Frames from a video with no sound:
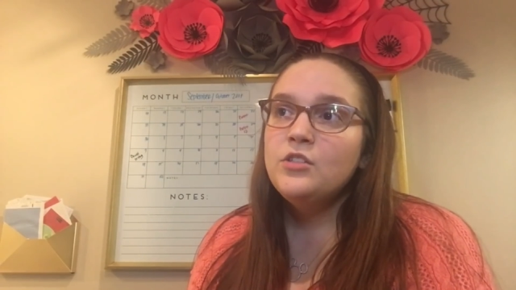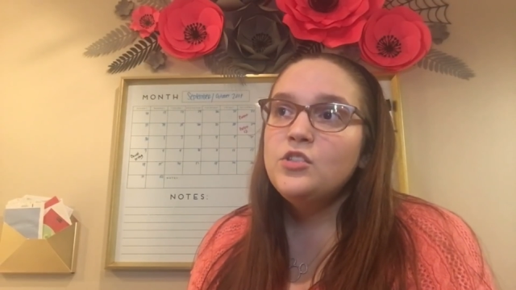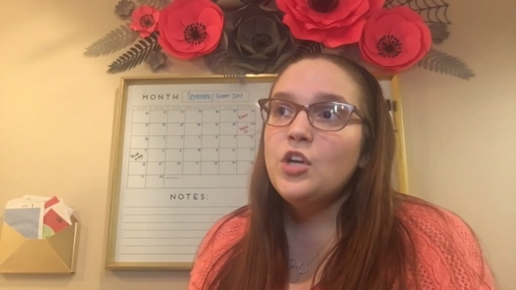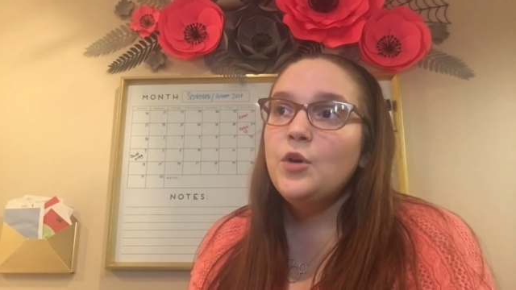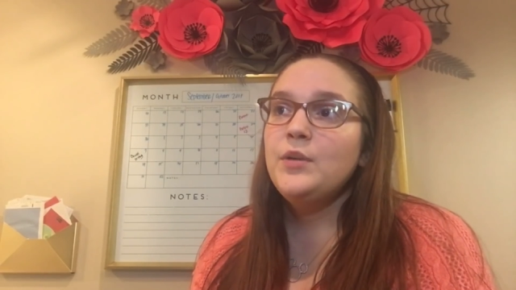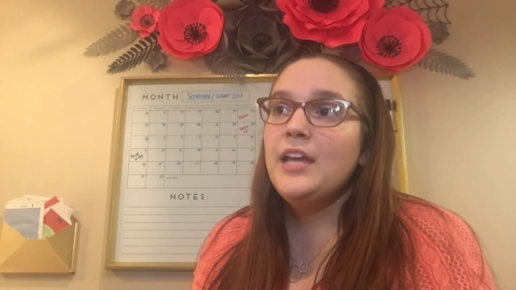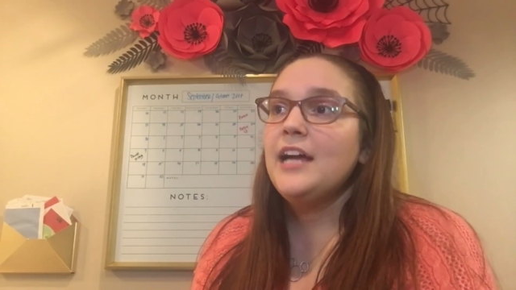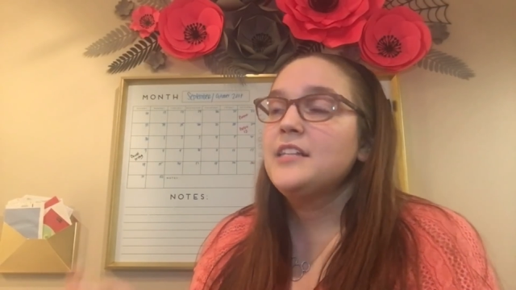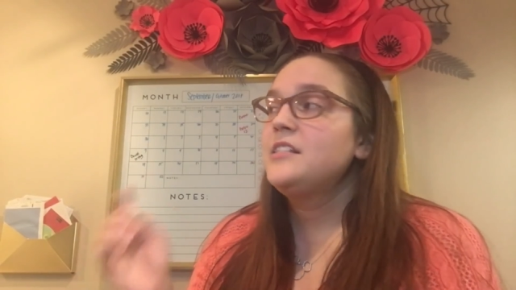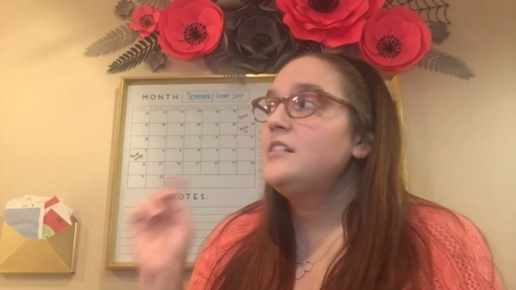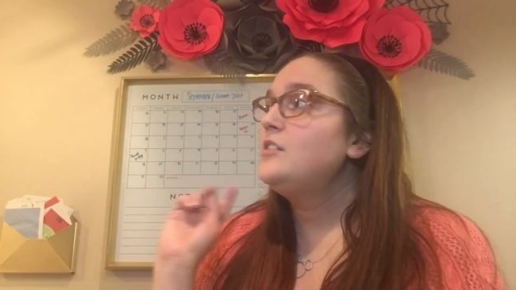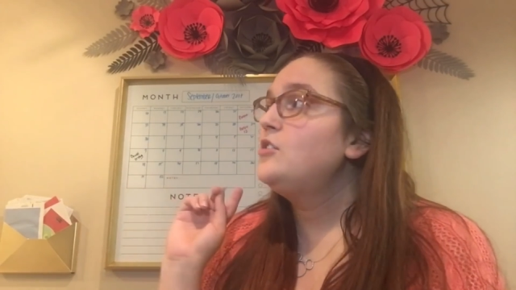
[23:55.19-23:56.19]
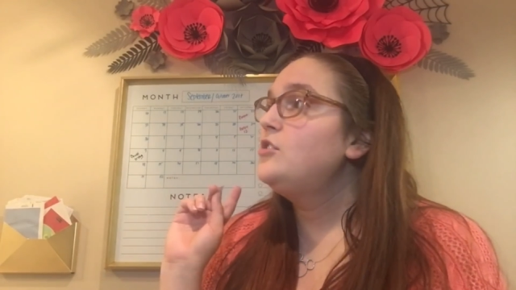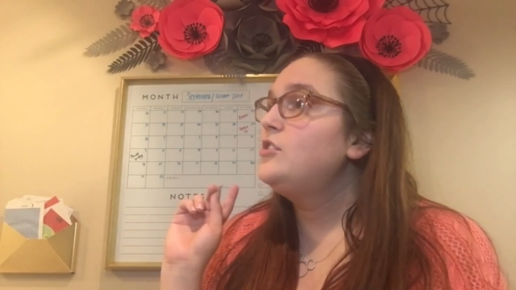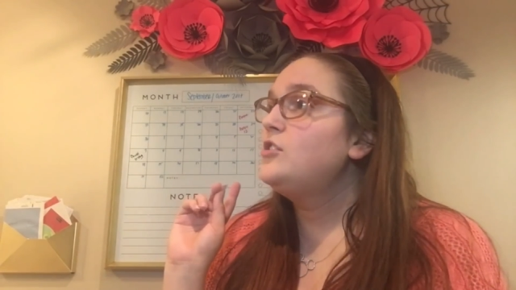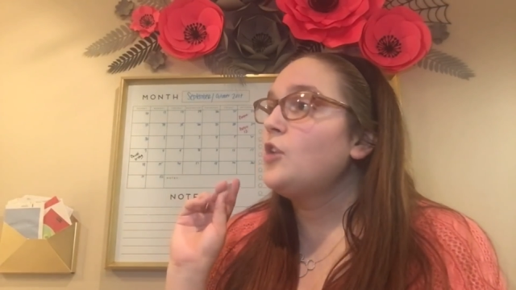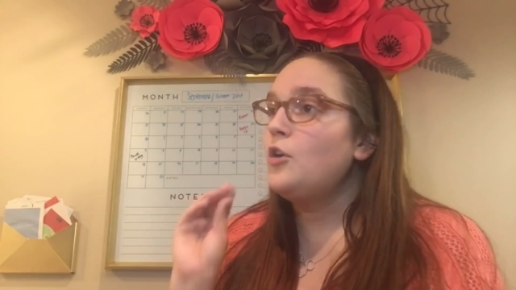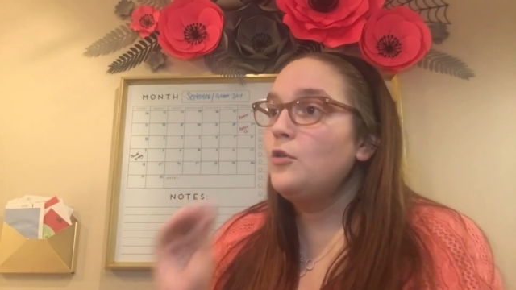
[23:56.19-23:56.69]
So yes,
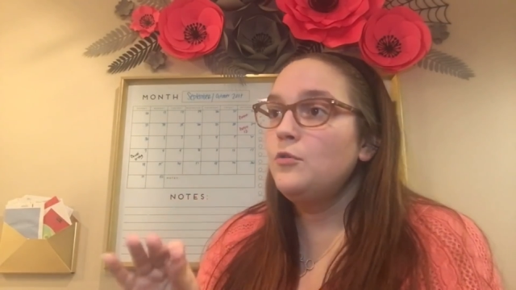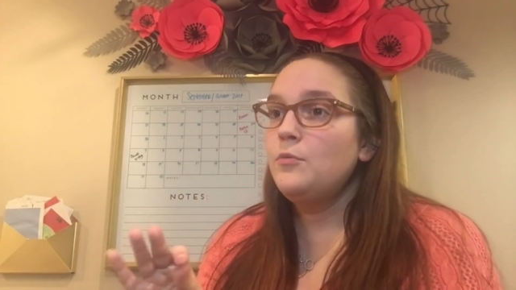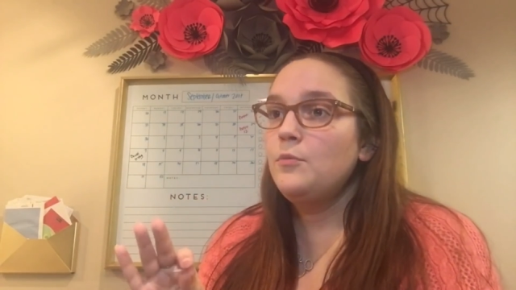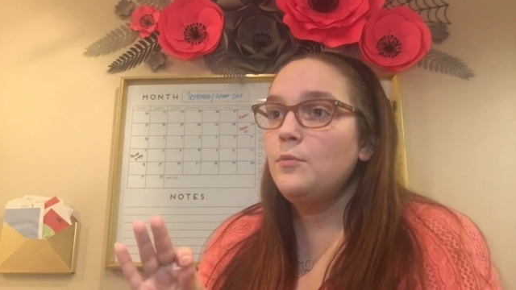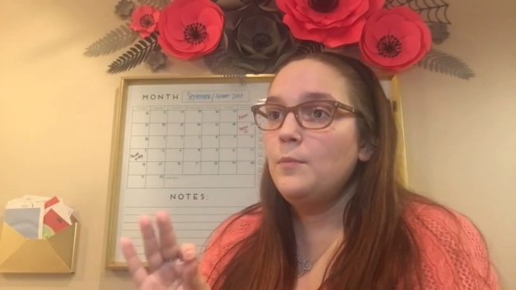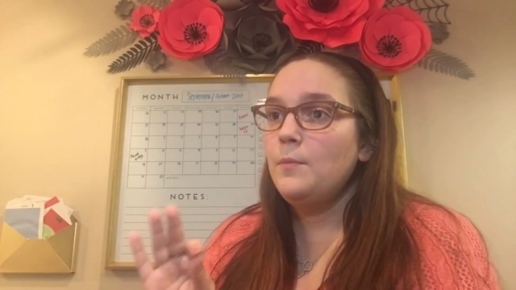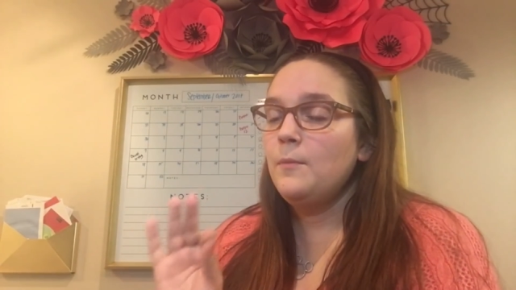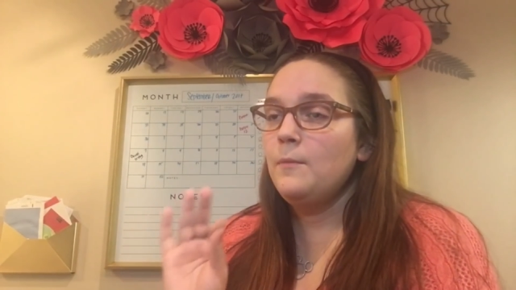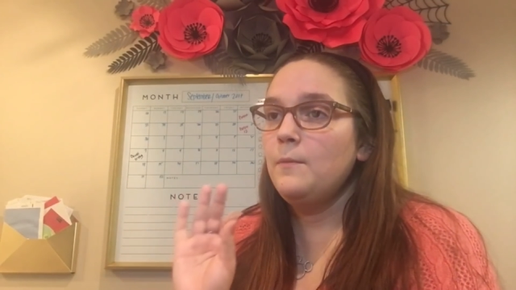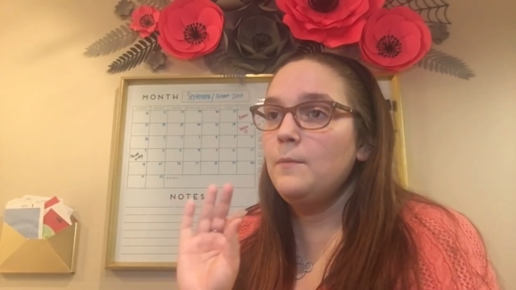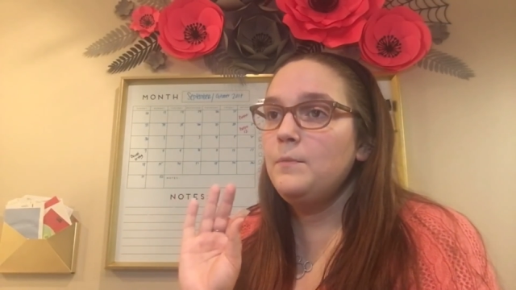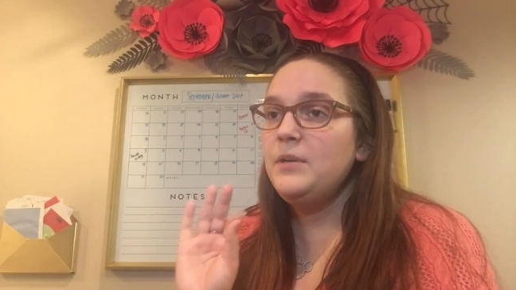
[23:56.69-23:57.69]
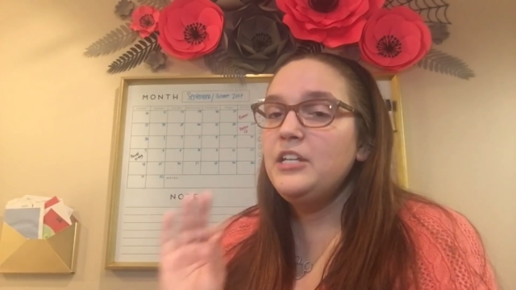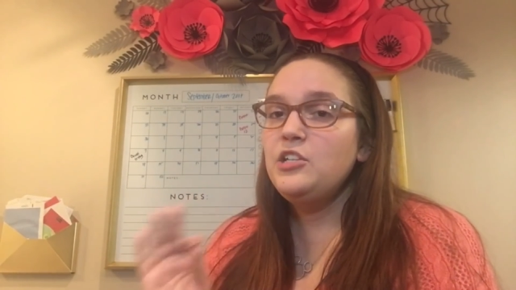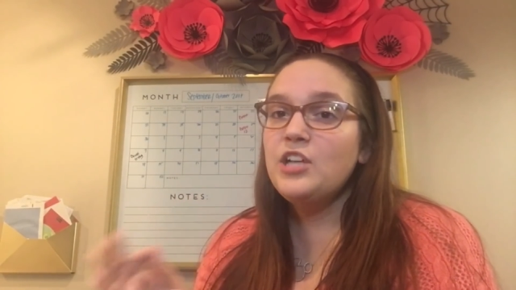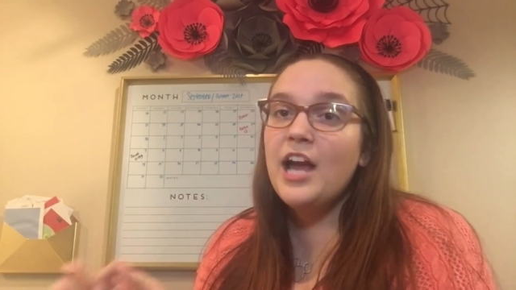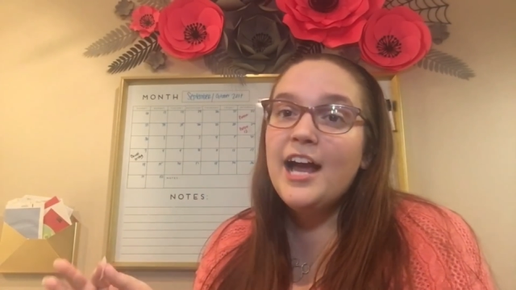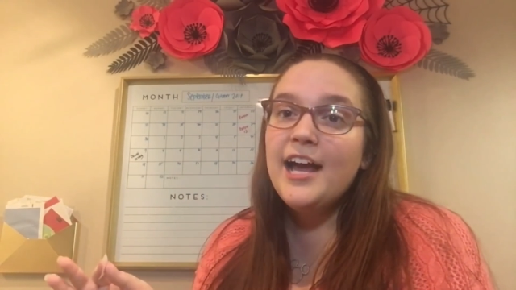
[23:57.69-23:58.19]
don't be
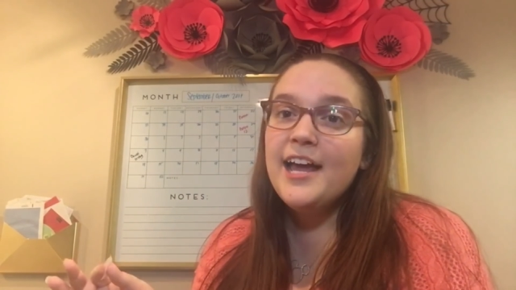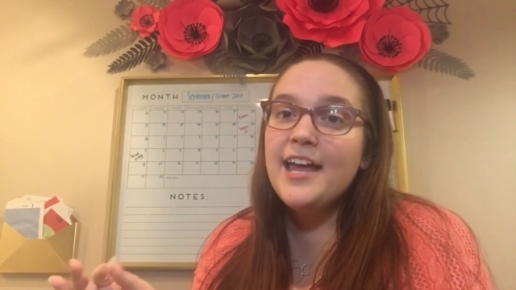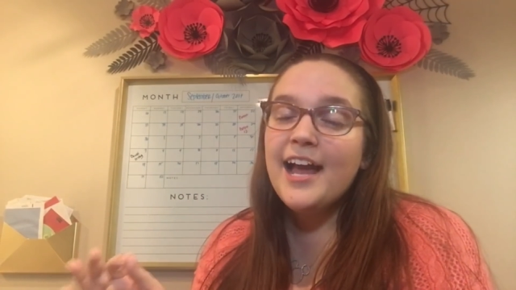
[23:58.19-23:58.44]
shy,